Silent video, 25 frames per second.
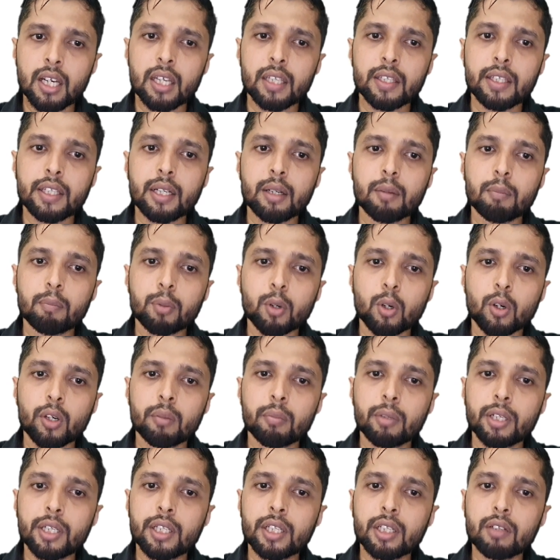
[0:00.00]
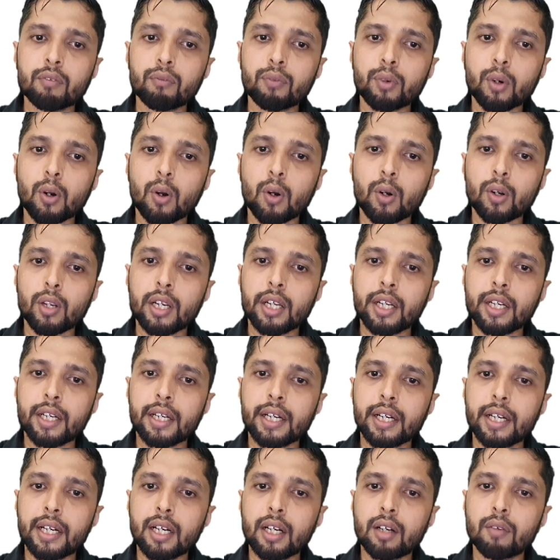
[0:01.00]
Then prohibiting fraudulent
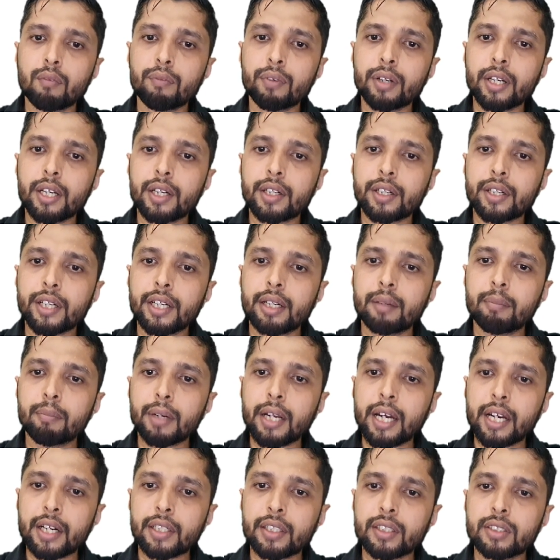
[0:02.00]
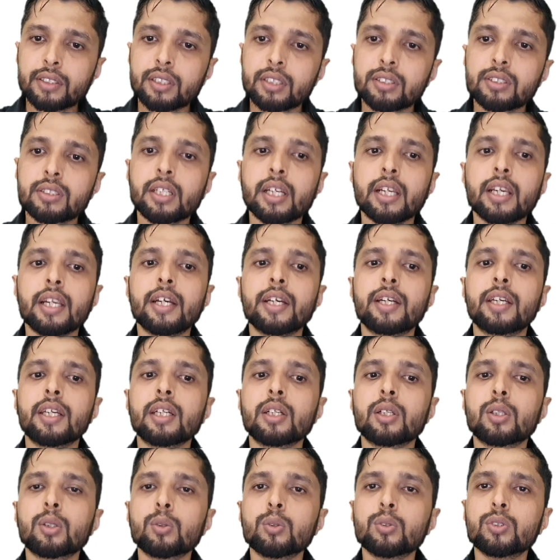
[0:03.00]
and unfair trade practices
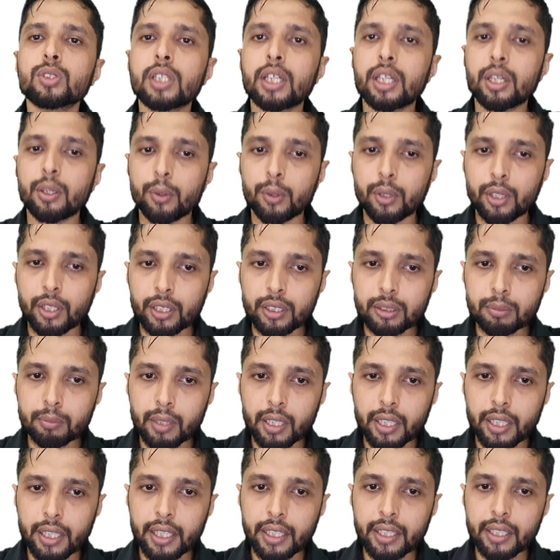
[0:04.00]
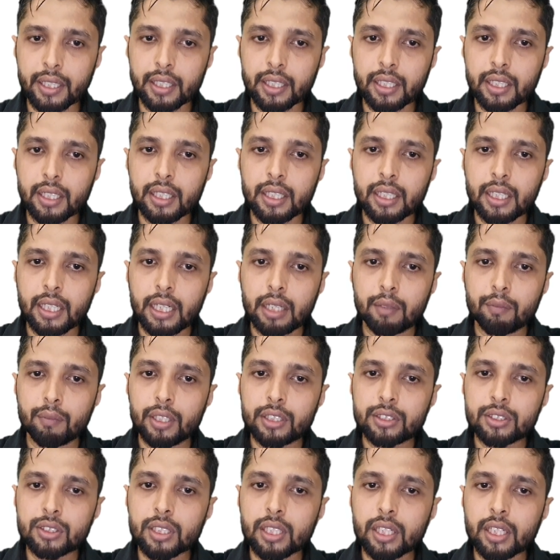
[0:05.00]
relating to securities market,
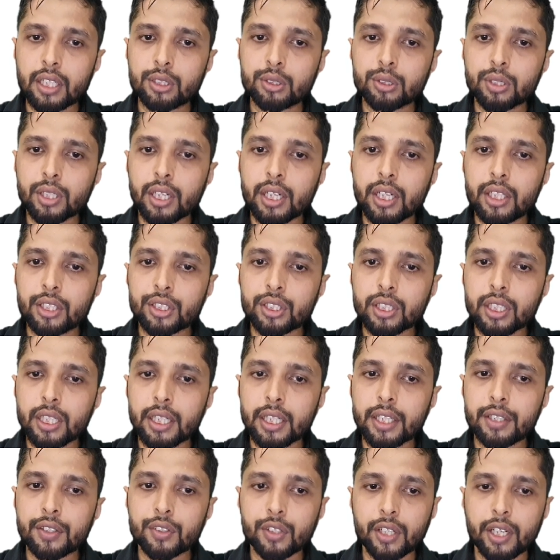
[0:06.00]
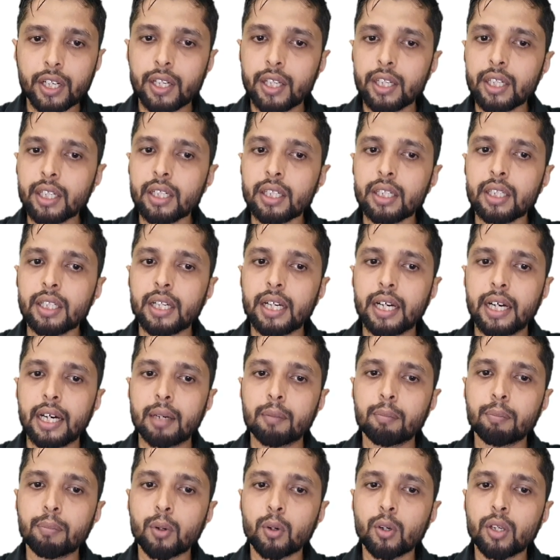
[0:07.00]
investor education and training,
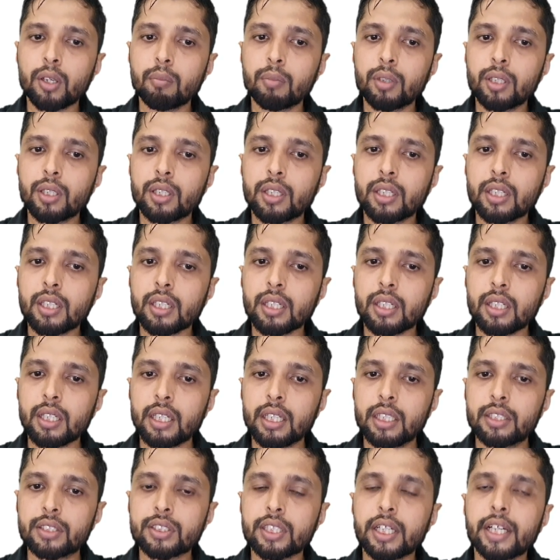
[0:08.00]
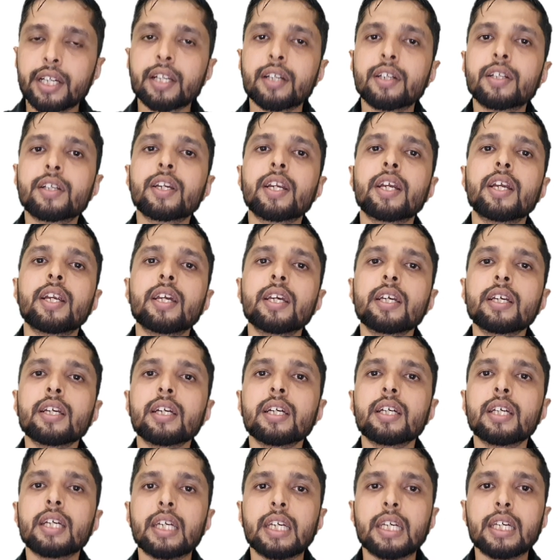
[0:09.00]
and prohibiting insider trading
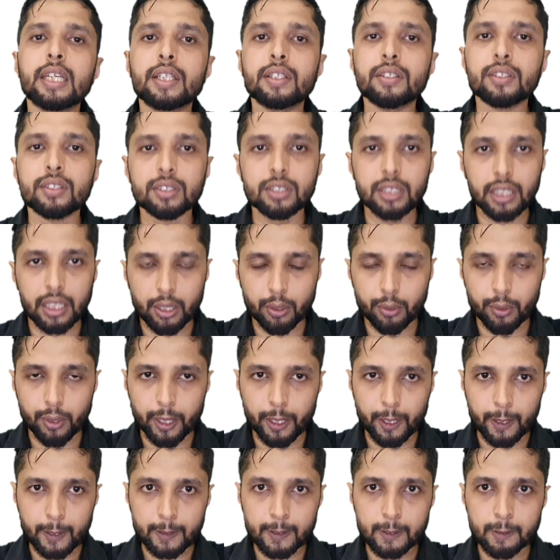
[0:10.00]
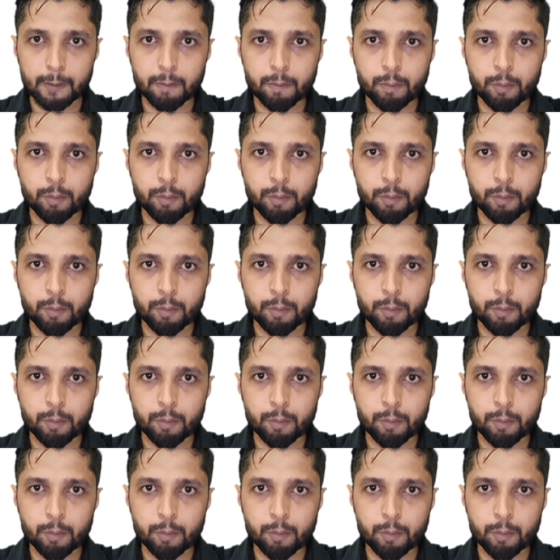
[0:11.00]
in securities.